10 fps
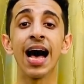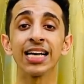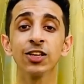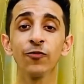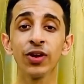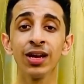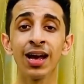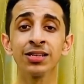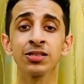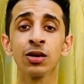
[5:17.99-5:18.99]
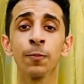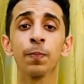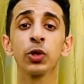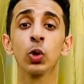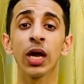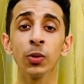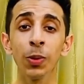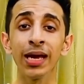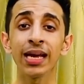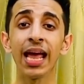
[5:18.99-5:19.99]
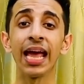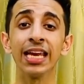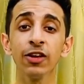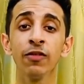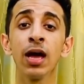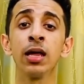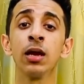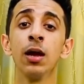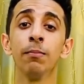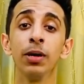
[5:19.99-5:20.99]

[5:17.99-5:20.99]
As a freelancer, you can make anywhere